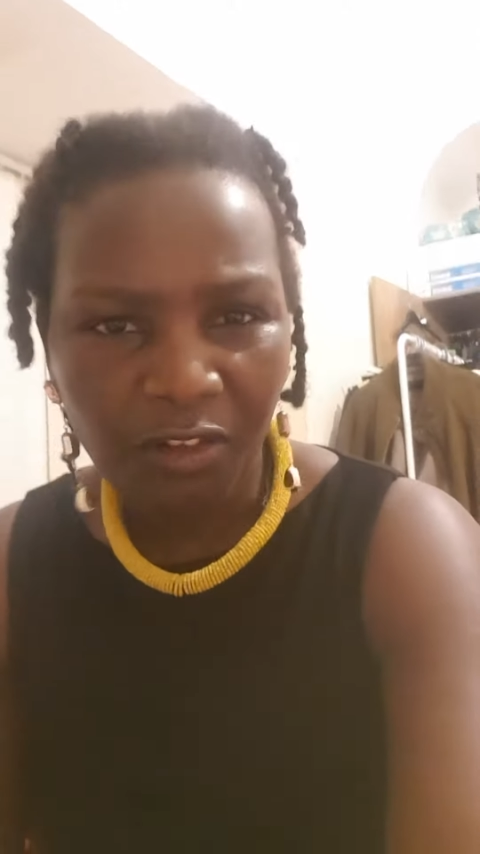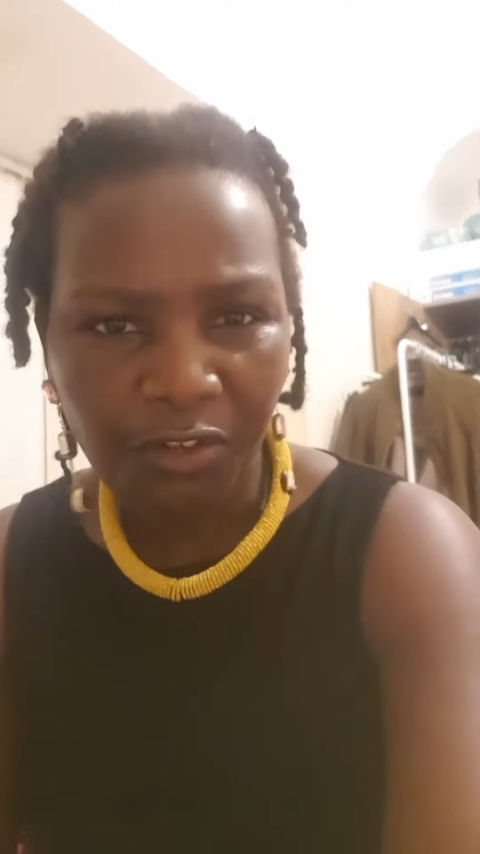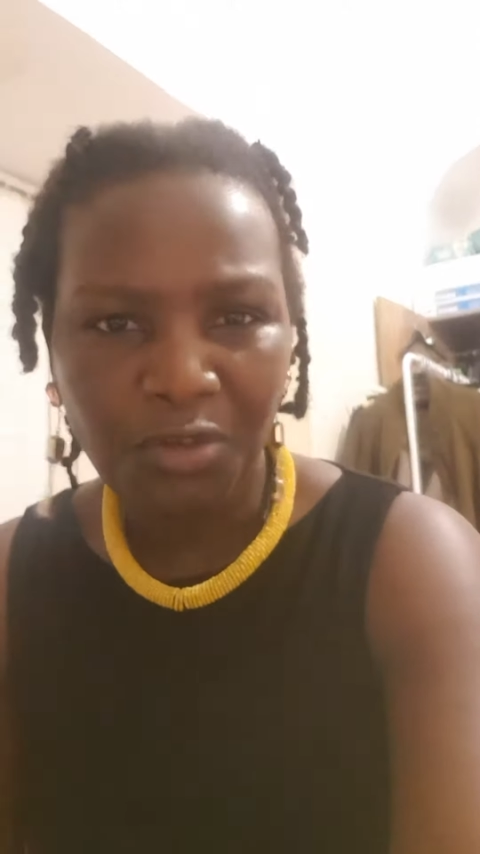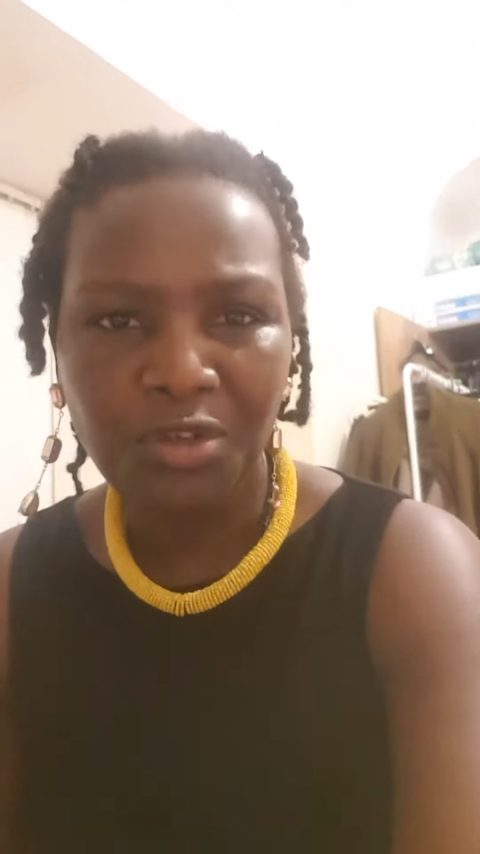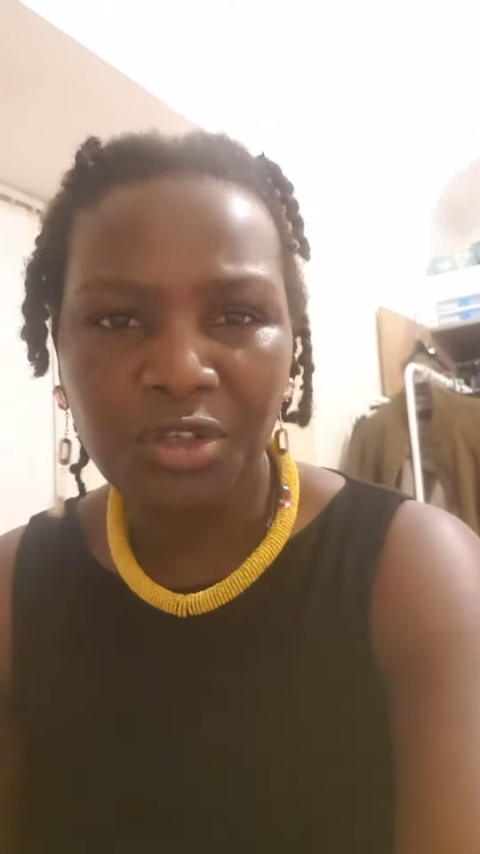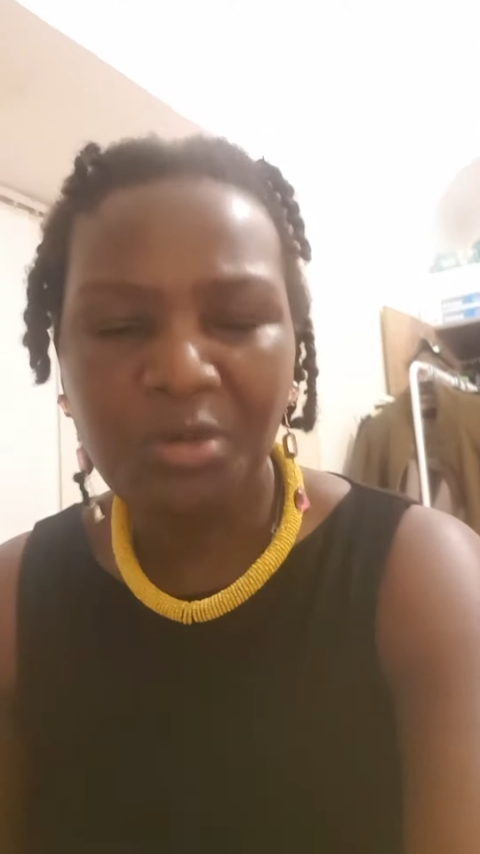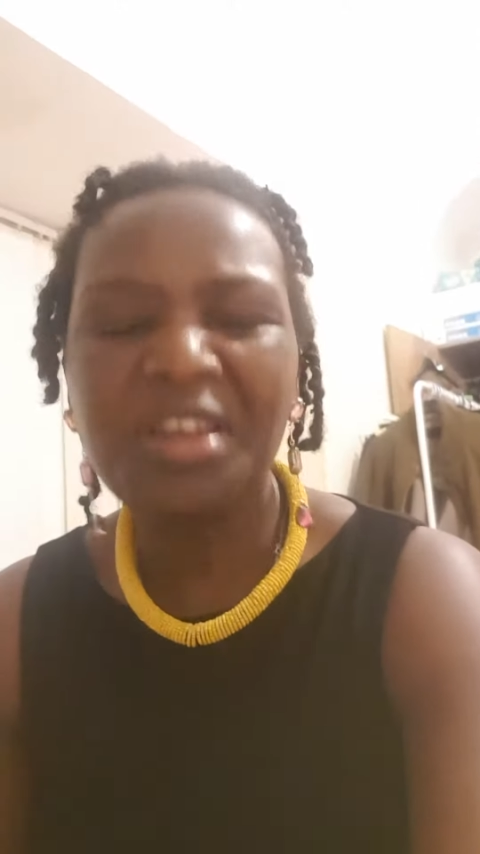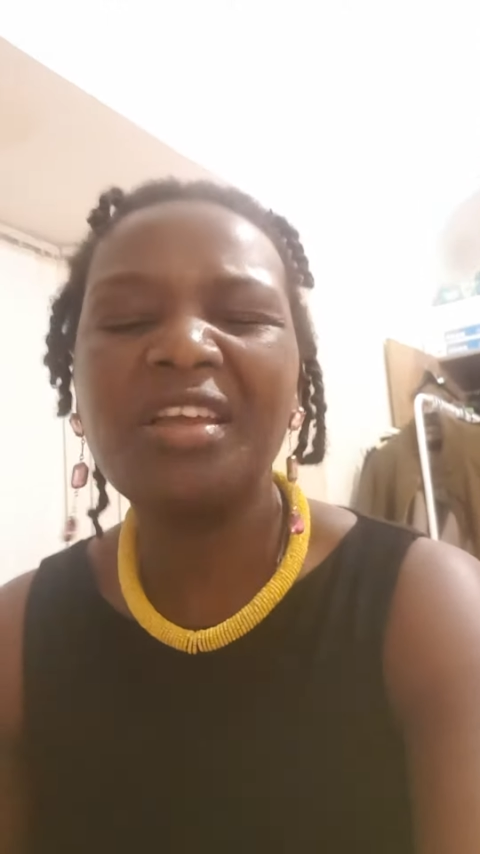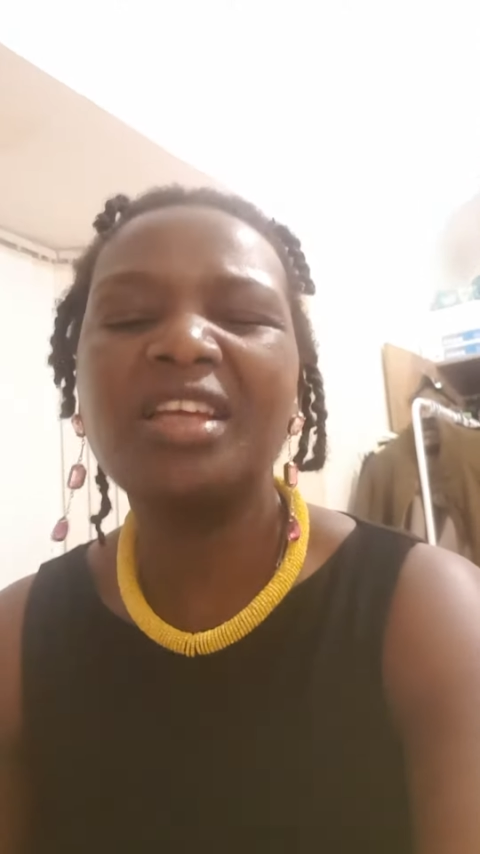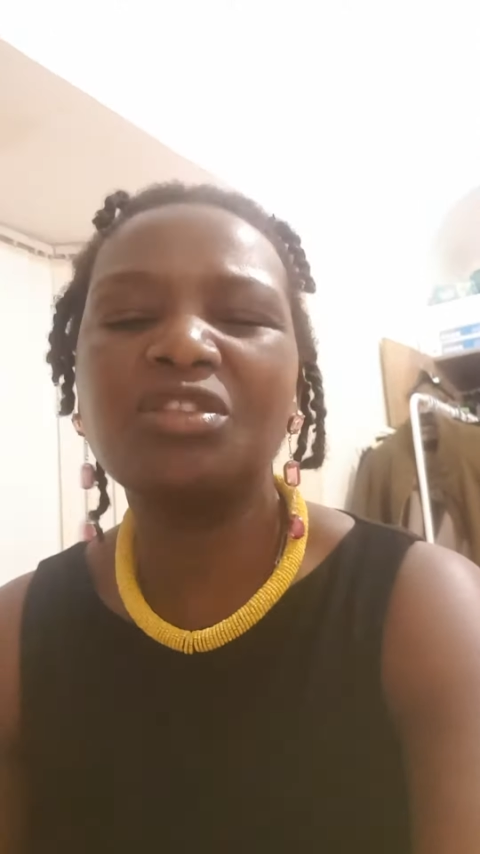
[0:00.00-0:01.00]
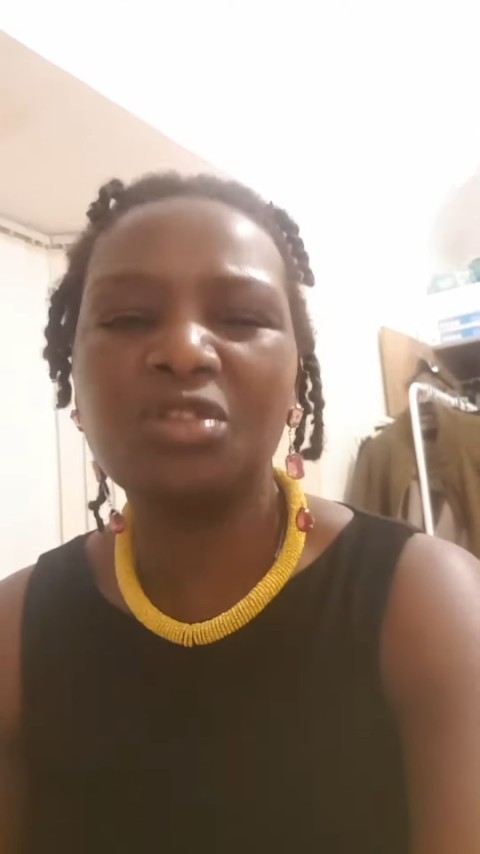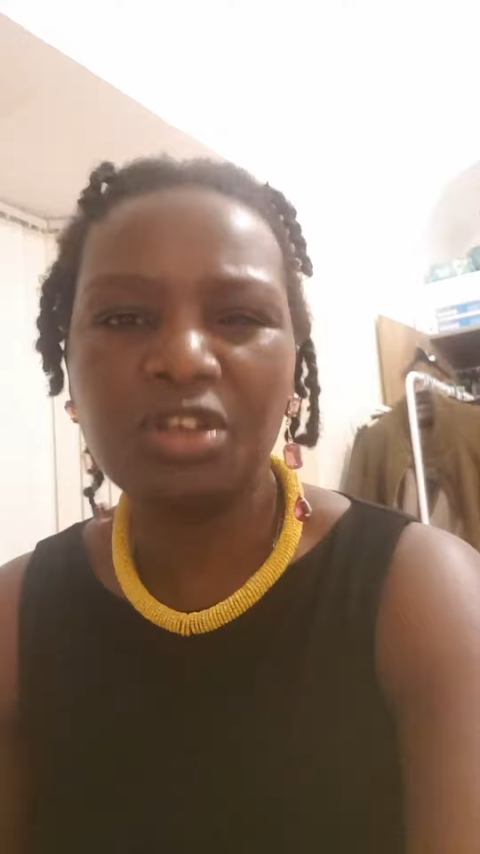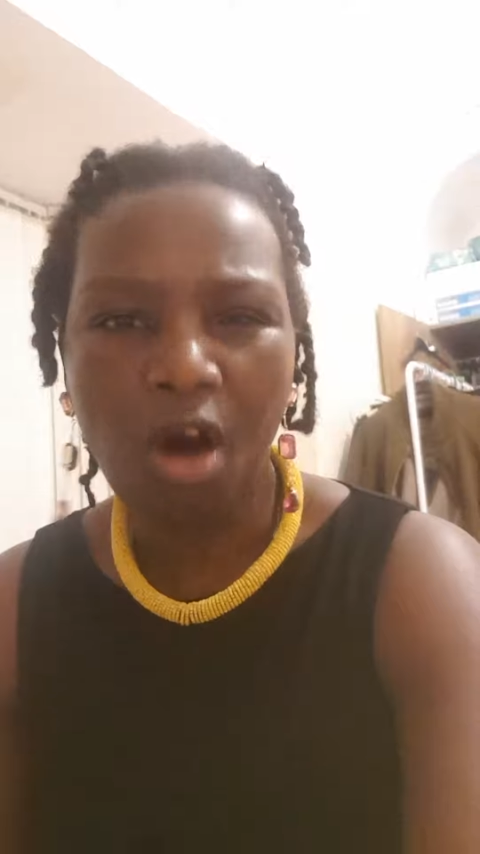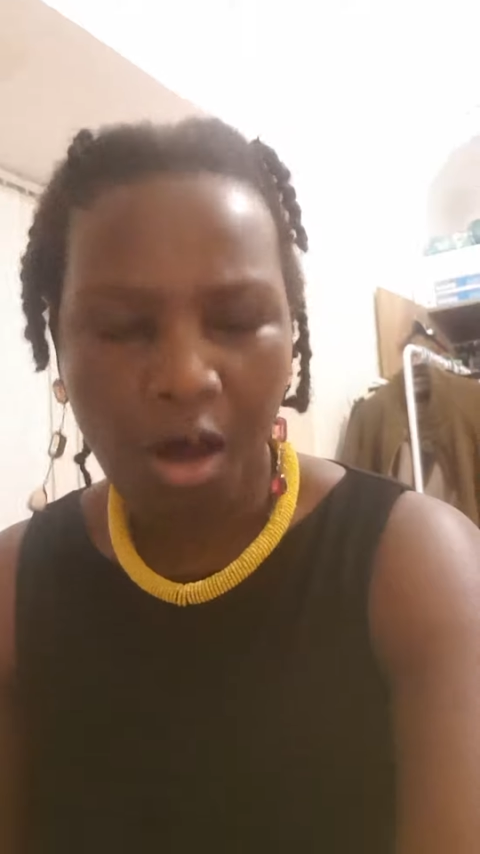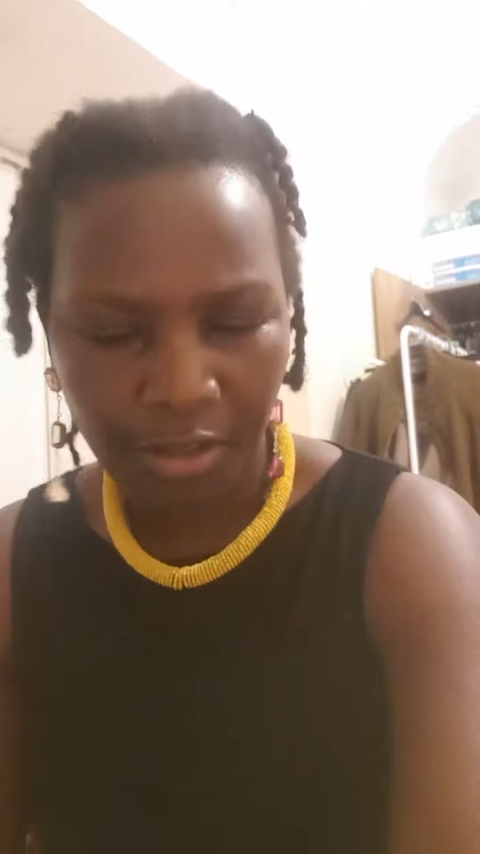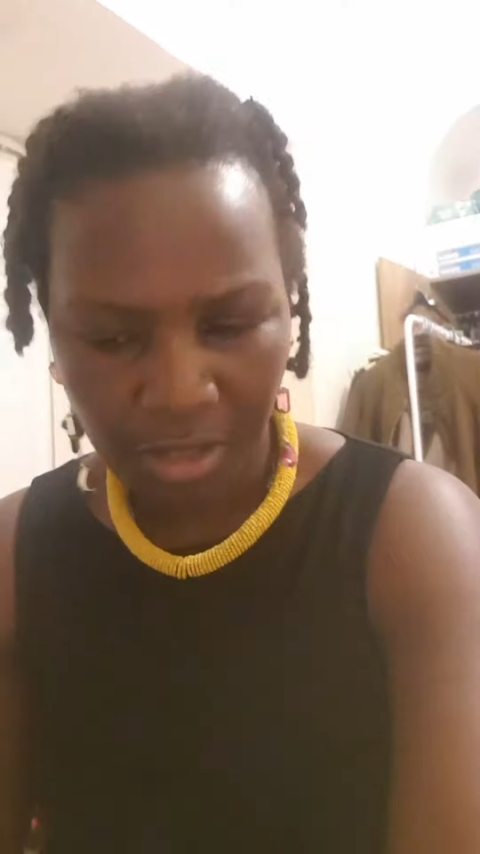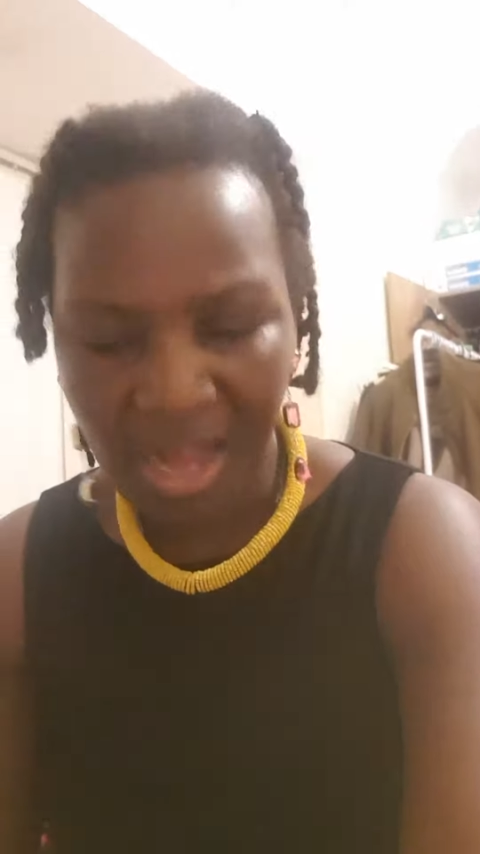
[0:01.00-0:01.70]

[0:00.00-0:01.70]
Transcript: food. We really do not.